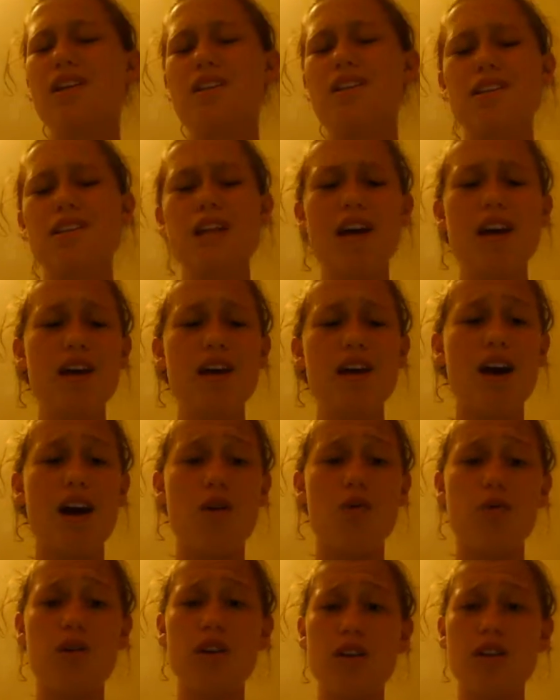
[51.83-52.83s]
today
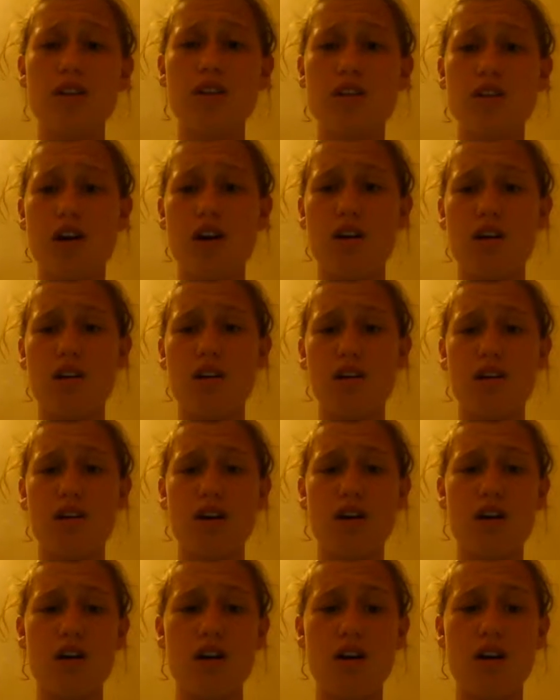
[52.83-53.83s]
I wanted to talk
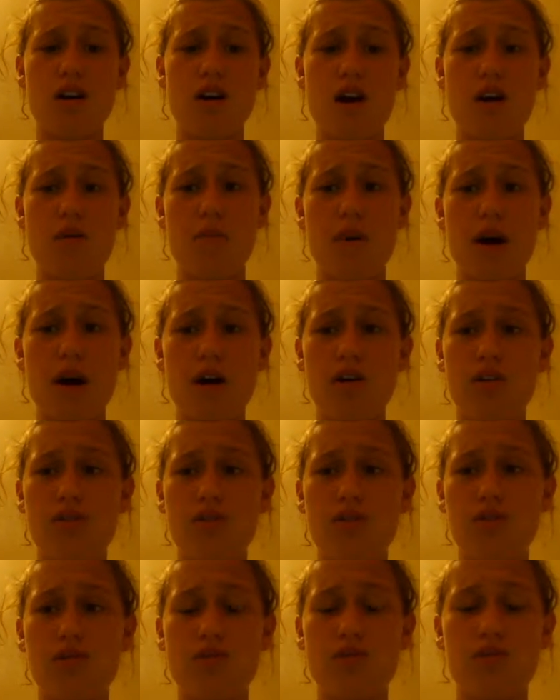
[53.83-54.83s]

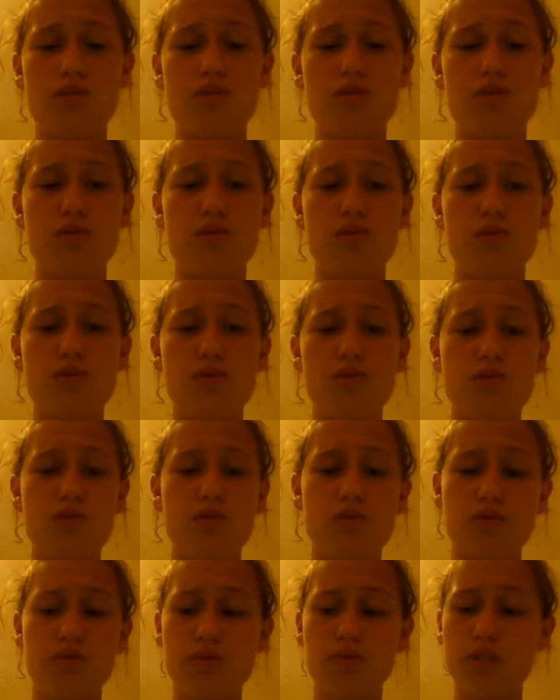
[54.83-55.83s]
about
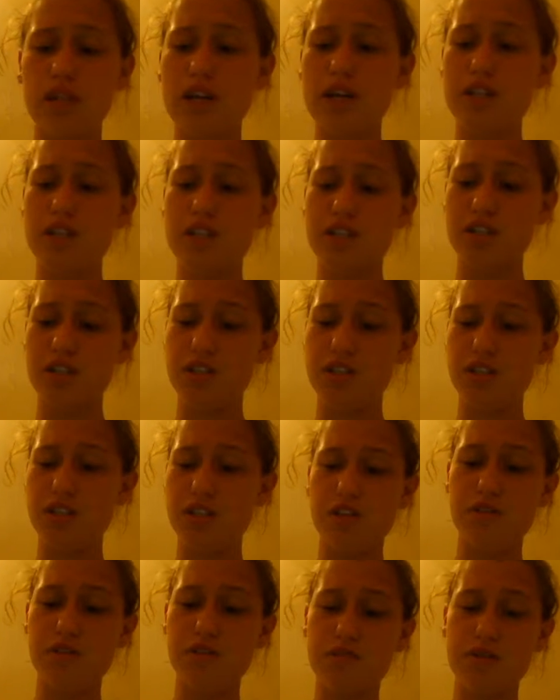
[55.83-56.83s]
relationships,
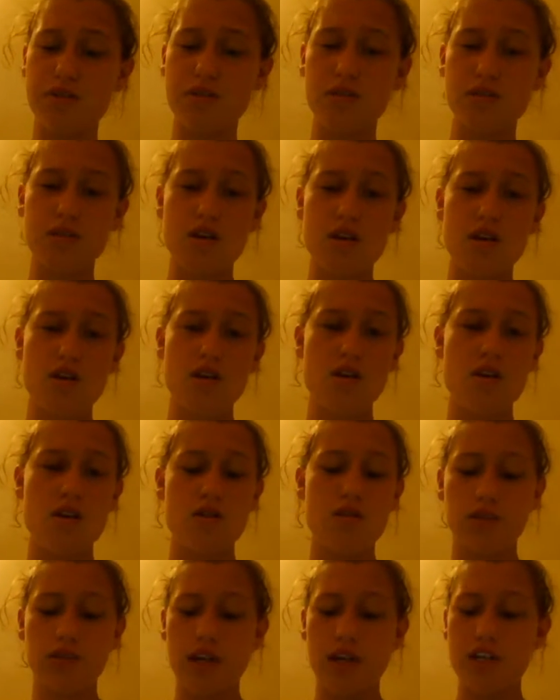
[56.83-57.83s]

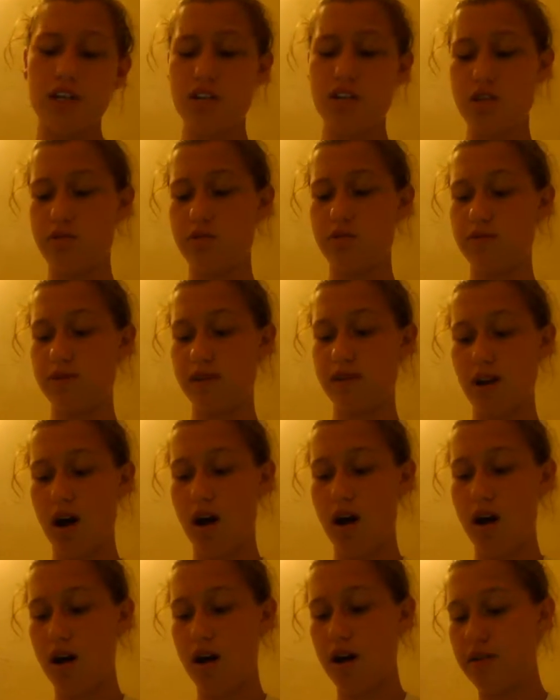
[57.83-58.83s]
relationships with
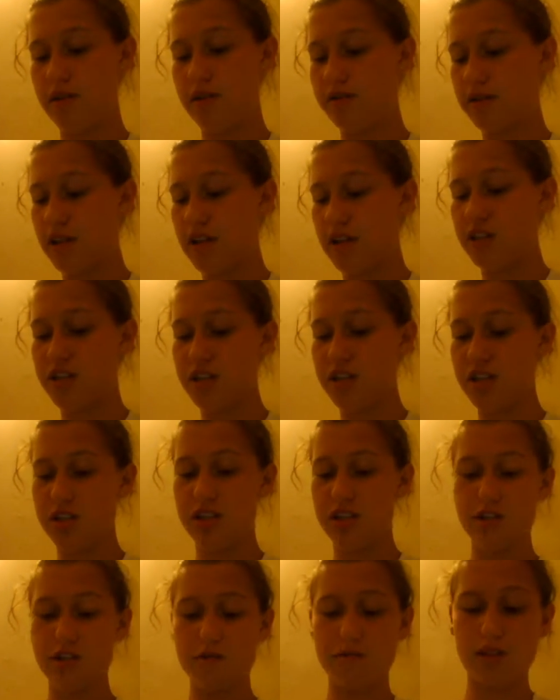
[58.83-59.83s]
God,
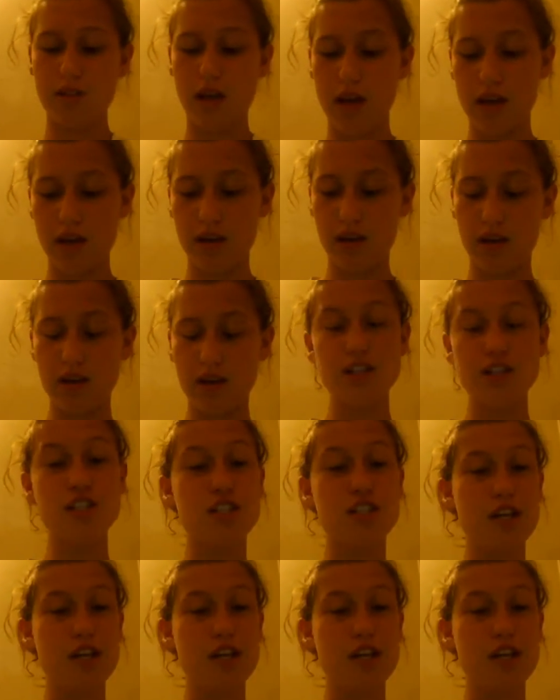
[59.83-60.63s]
relationships in